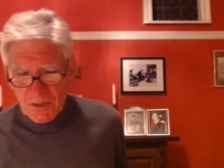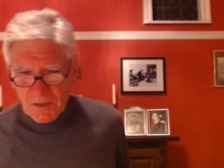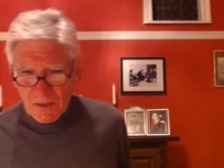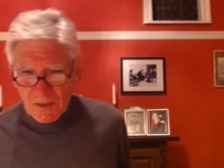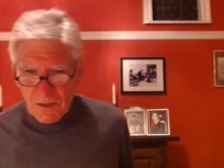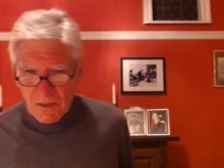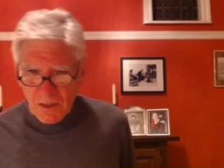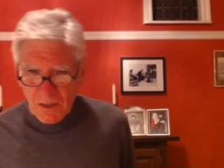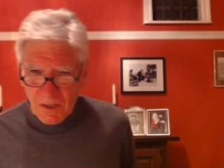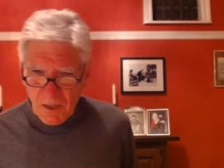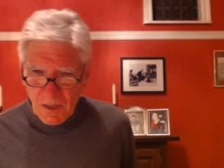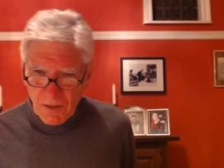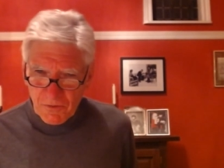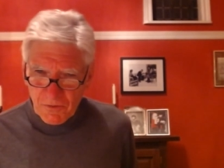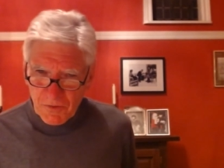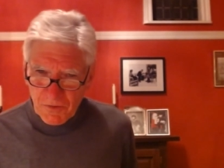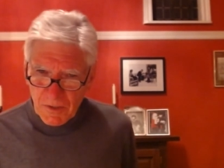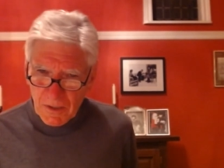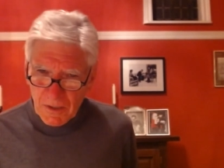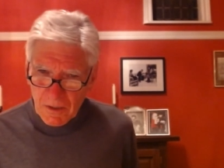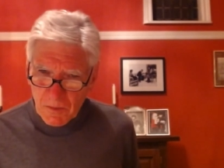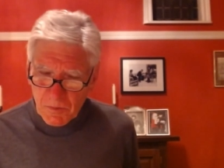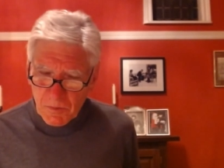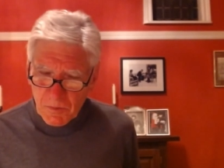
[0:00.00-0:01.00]
of the
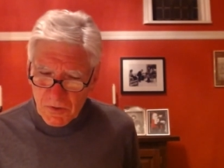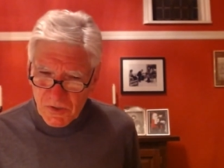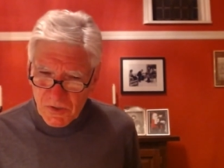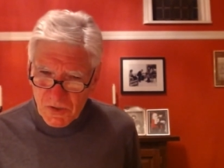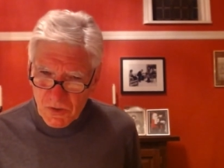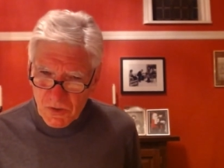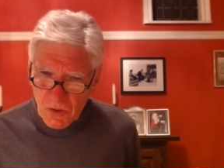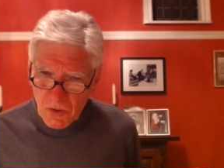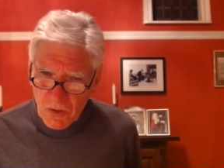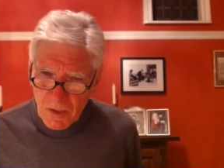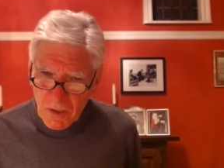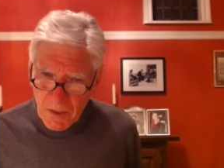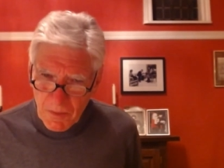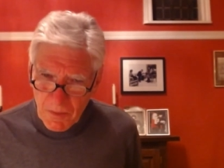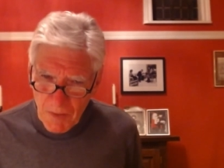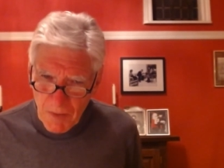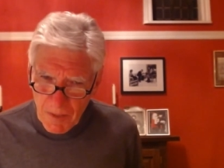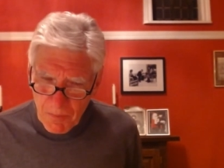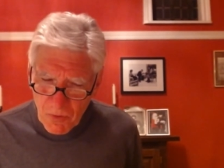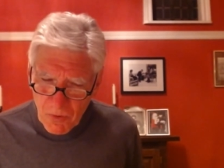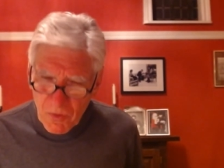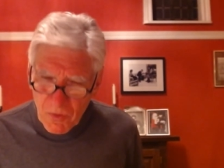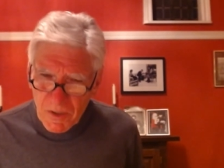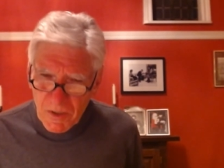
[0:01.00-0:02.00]
Oedipal story. My
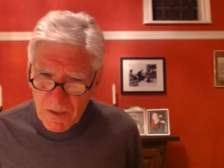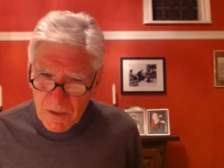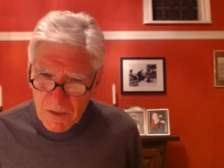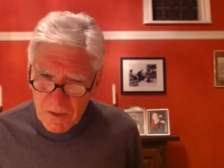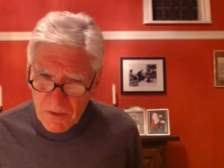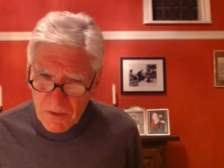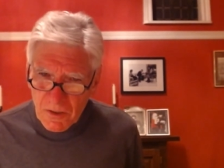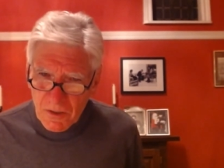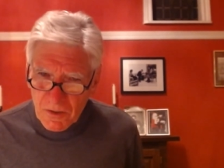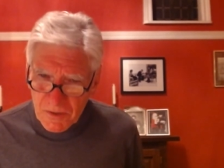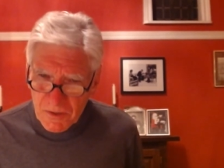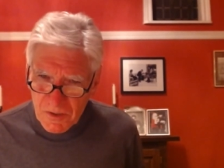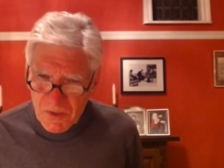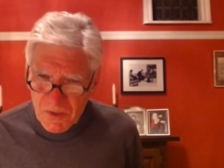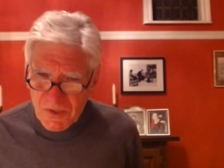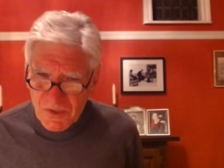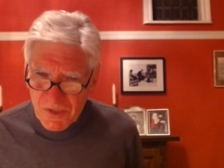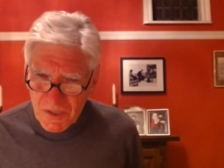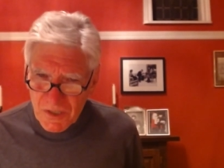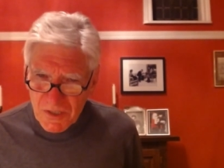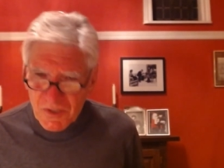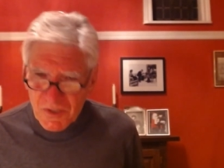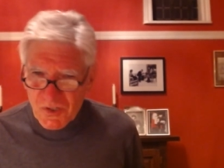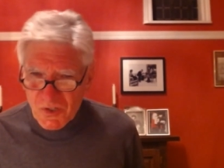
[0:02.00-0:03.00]
point here is
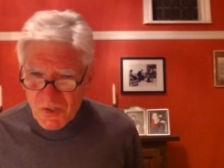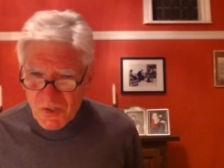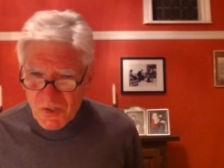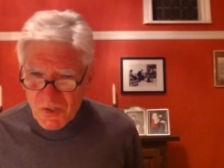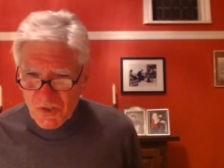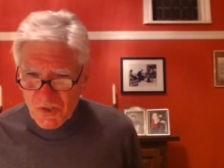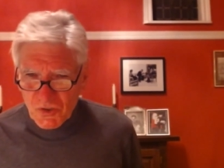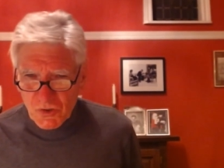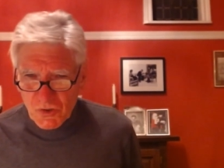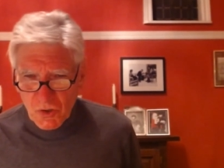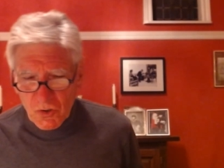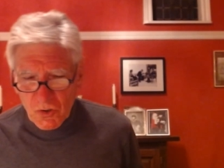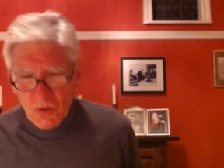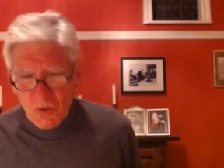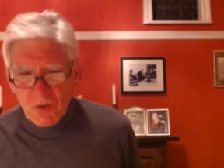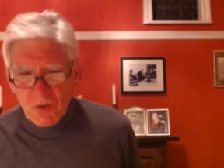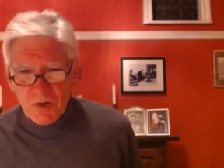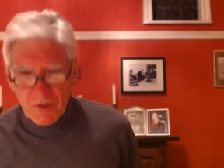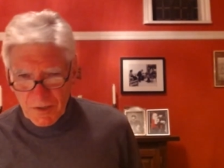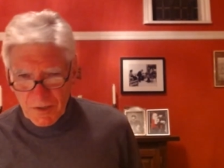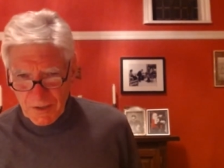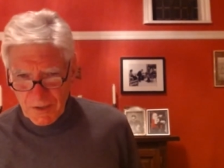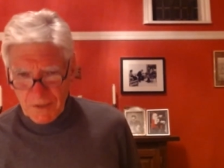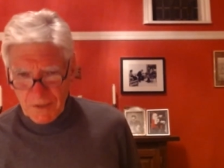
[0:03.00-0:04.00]
that it's a
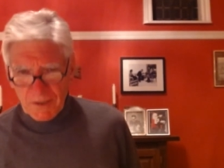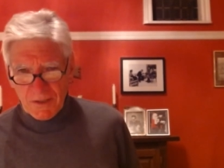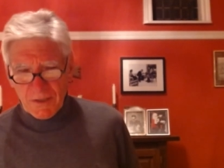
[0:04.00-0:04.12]
story,